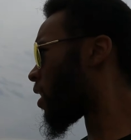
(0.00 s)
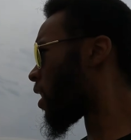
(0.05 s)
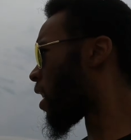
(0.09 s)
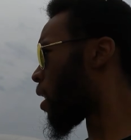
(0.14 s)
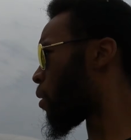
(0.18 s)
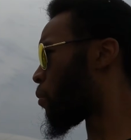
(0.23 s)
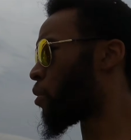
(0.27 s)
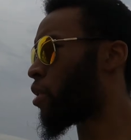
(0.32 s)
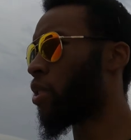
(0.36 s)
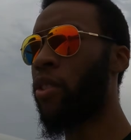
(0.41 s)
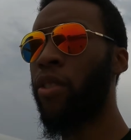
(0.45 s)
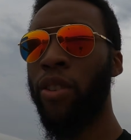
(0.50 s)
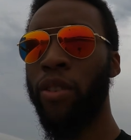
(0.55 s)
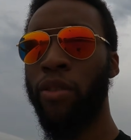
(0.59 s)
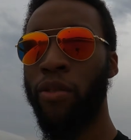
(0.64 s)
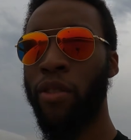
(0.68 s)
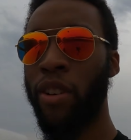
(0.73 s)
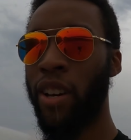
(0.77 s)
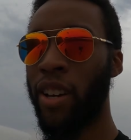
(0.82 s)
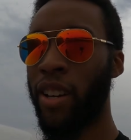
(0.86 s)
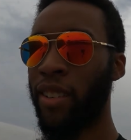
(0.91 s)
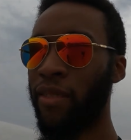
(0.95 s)
I was going
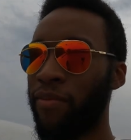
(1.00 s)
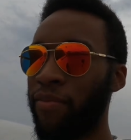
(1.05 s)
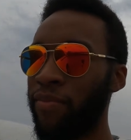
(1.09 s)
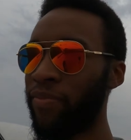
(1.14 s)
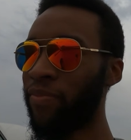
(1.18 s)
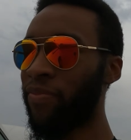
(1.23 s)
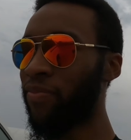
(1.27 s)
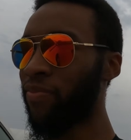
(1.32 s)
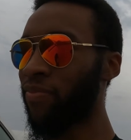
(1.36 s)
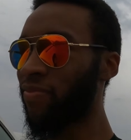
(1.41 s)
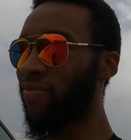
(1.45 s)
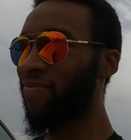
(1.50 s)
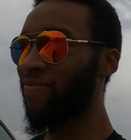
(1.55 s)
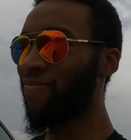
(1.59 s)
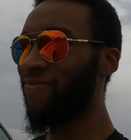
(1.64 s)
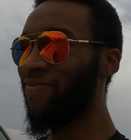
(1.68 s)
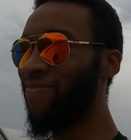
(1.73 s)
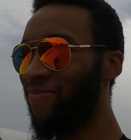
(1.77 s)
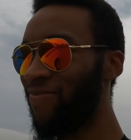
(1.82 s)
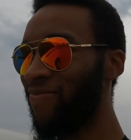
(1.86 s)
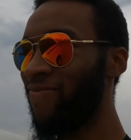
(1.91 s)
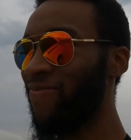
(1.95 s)
to,
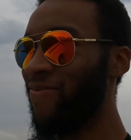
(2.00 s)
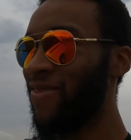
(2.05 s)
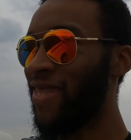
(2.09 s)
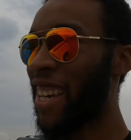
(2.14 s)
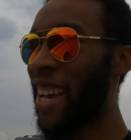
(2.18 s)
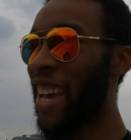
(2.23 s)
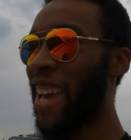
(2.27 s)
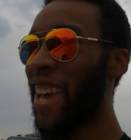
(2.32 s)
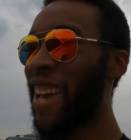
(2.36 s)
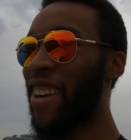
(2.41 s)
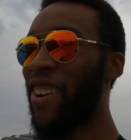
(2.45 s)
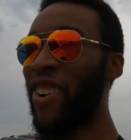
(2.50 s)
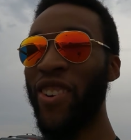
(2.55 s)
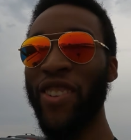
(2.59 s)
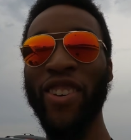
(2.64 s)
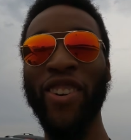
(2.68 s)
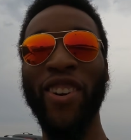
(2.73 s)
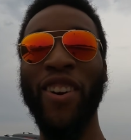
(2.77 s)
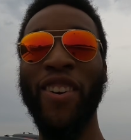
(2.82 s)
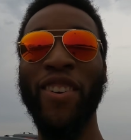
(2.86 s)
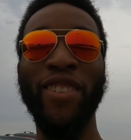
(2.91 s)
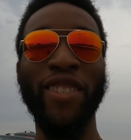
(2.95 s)
I had all the
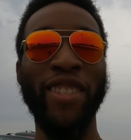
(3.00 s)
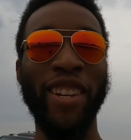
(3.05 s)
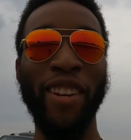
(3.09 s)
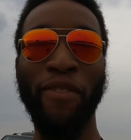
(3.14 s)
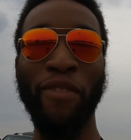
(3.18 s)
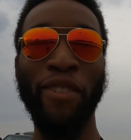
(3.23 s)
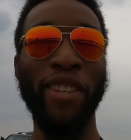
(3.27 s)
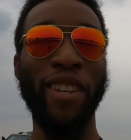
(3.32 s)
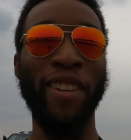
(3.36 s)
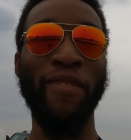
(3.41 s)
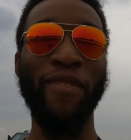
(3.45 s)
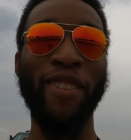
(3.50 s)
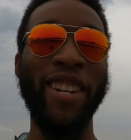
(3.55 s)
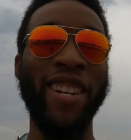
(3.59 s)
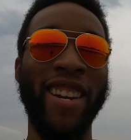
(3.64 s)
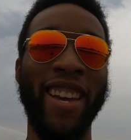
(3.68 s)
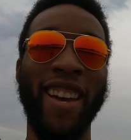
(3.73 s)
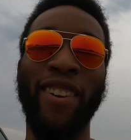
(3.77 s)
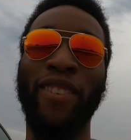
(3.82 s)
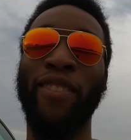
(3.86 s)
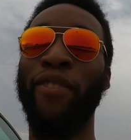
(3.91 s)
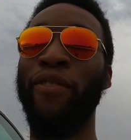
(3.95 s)
cars and everything written
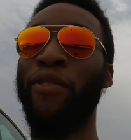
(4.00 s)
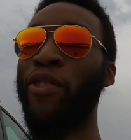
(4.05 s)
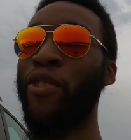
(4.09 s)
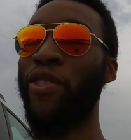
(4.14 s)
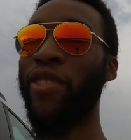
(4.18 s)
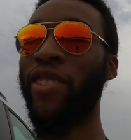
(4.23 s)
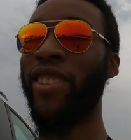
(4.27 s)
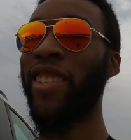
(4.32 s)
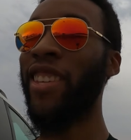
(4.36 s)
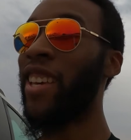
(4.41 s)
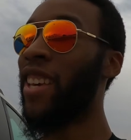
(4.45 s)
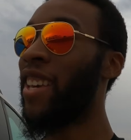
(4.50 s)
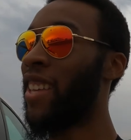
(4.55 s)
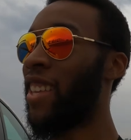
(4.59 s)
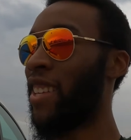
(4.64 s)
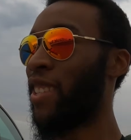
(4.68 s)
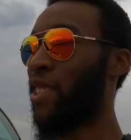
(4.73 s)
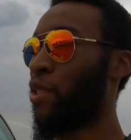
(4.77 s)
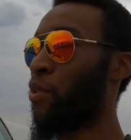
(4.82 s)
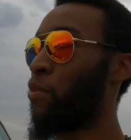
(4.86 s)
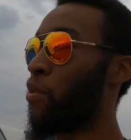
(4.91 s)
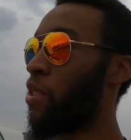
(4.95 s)
down, and of course,
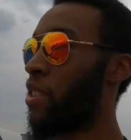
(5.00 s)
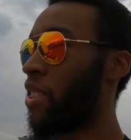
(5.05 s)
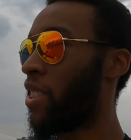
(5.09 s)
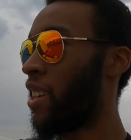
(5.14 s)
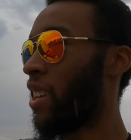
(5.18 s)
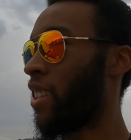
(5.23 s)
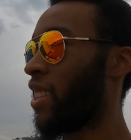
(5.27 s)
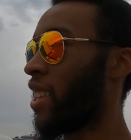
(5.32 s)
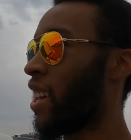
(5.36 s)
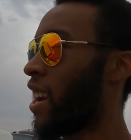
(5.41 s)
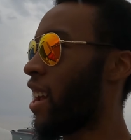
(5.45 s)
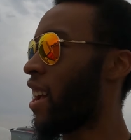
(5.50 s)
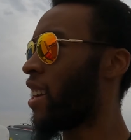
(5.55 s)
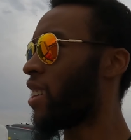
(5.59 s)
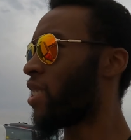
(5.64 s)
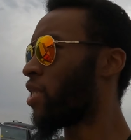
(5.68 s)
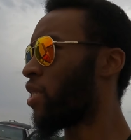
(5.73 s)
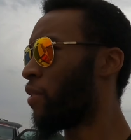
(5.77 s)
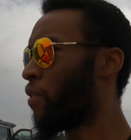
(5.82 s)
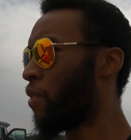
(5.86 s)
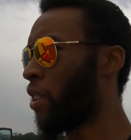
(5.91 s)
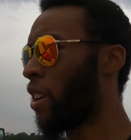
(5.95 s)
that's the one thing that I
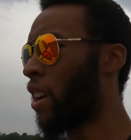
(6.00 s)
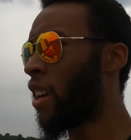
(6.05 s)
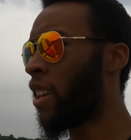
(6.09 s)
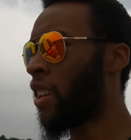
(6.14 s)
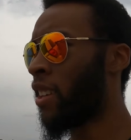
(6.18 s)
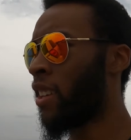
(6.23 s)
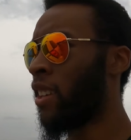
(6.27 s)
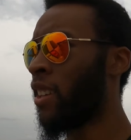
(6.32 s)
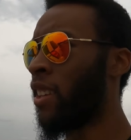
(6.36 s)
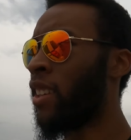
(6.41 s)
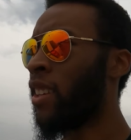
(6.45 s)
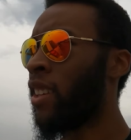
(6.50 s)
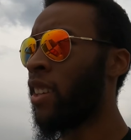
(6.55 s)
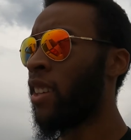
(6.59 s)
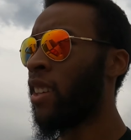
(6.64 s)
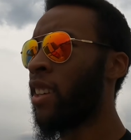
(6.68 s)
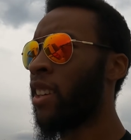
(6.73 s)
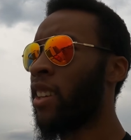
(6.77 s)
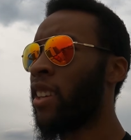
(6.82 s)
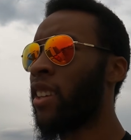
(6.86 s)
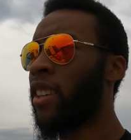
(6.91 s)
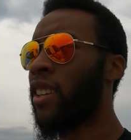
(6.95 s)
actually forgot.
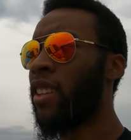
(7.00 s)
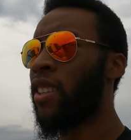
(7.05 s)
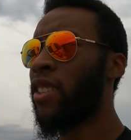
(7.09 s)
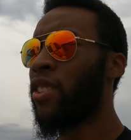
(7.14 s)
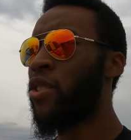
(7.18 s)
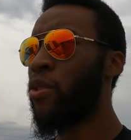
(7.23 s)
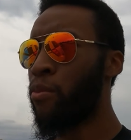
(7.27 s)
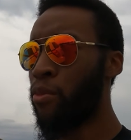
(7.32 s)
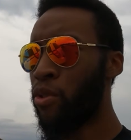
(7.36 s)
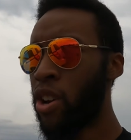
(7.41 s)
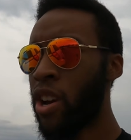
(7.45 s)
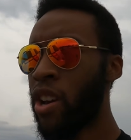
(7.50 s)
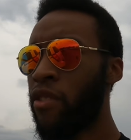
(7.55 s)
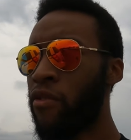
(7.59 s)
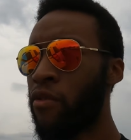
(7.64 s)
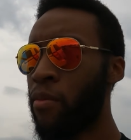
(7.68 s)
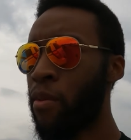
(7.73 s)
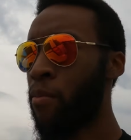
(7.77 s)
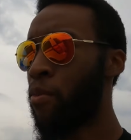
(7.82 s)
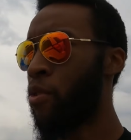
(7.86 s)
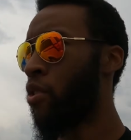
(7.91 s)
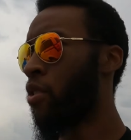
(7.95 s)
So I'm trying to
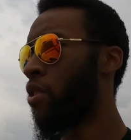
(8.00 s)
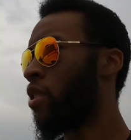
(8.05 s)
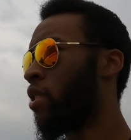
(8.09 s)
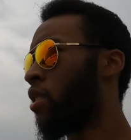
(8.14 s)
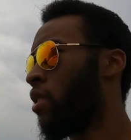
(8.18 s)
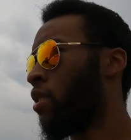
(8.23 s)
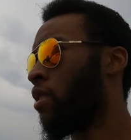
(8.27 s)
remember.